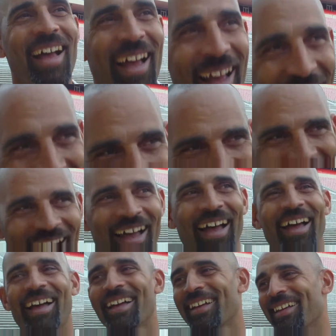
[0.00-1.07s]
coach
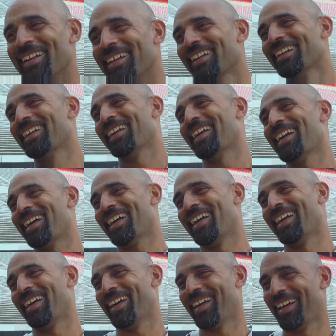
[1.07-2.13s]
Casey Dunn says he has a
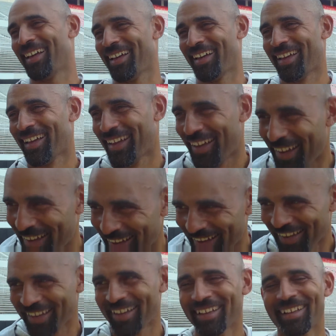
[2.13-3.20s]
Twitter account, but
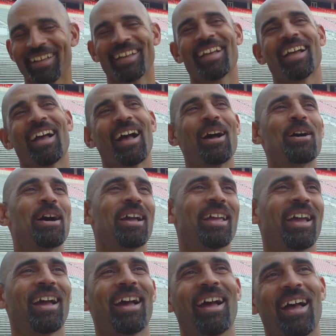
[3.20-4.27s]
not for entertainment
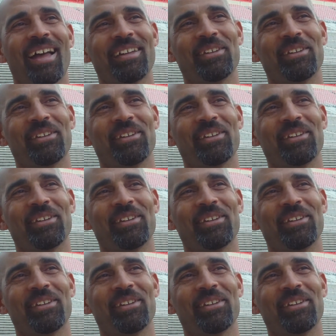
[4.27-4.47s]
purposes.